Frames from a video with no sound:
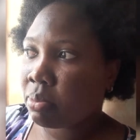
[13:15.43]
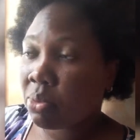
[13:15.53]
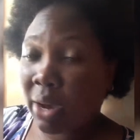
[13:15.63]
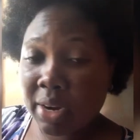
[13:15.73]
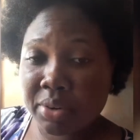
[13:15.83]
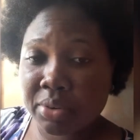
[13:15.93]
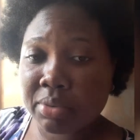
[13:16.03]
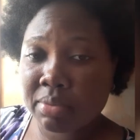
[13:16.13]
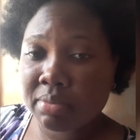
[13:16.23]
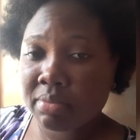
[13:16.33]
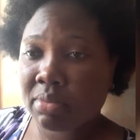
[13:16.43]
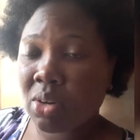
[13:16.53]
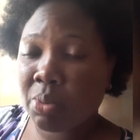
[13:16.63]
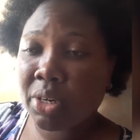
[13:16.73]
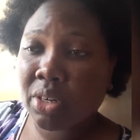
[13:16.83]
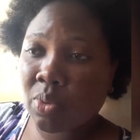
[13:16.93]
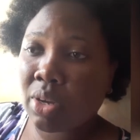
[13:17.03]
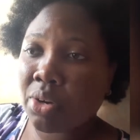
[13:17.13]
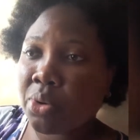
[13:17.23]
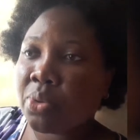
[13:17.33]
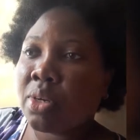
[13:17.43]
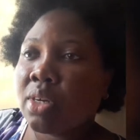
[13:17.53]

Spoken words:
while now. Couple years well now.